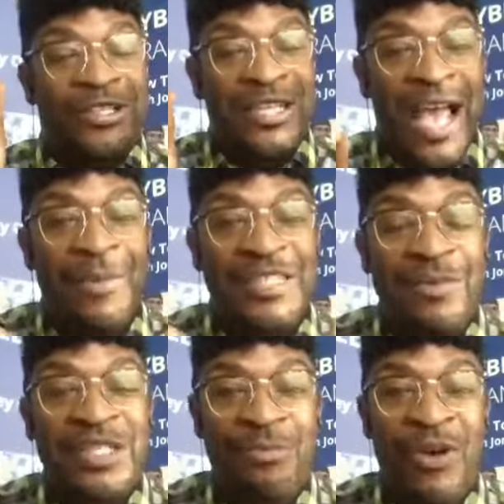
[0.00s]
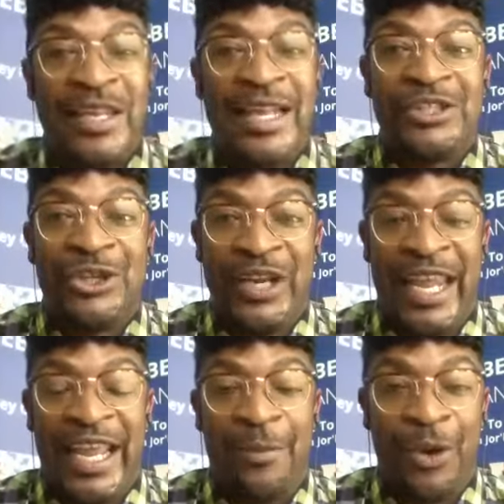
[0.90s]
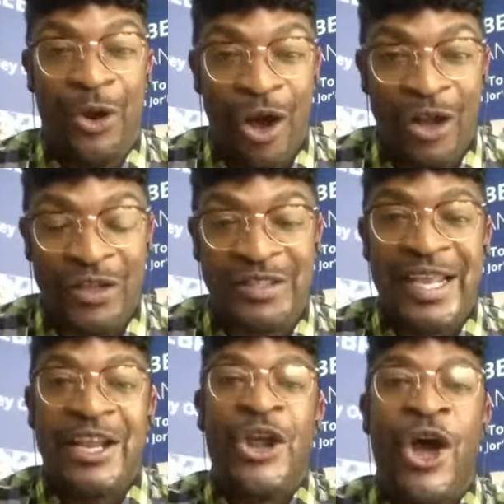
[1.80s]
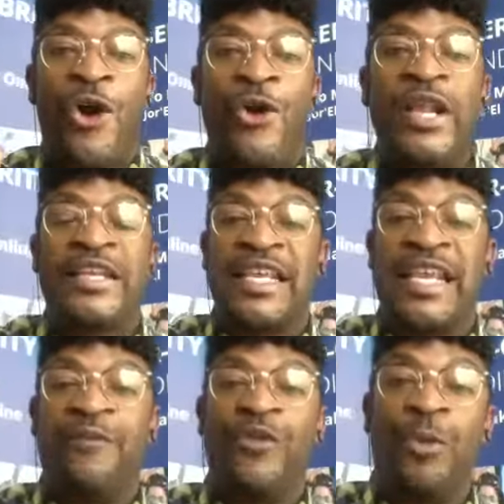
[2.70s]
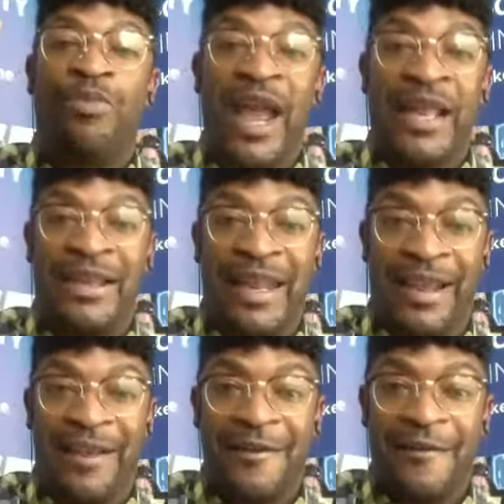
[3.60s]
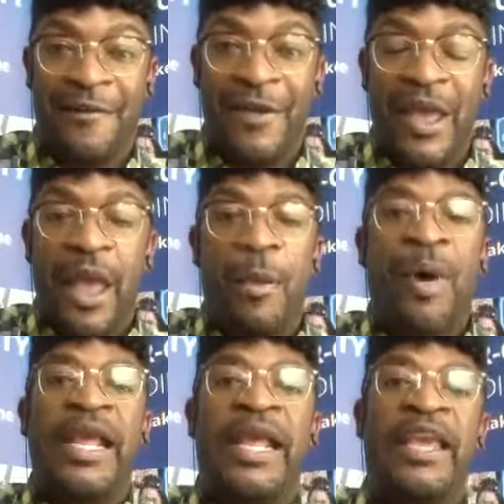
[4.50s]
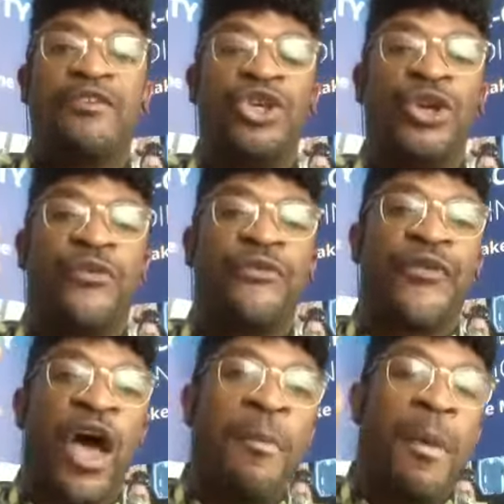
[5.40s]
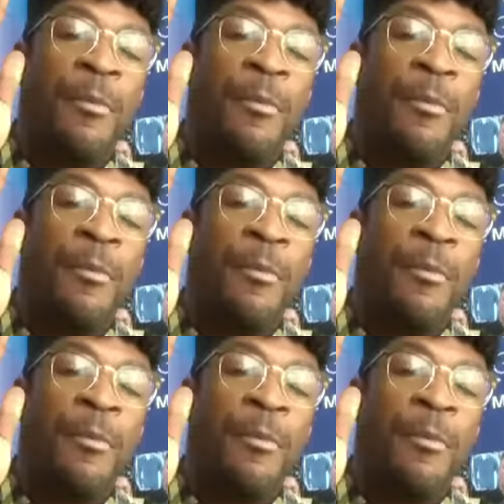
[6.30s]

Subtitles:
CyberCelebrity branding is unique because not only does it give you branding, but it gives you the firmer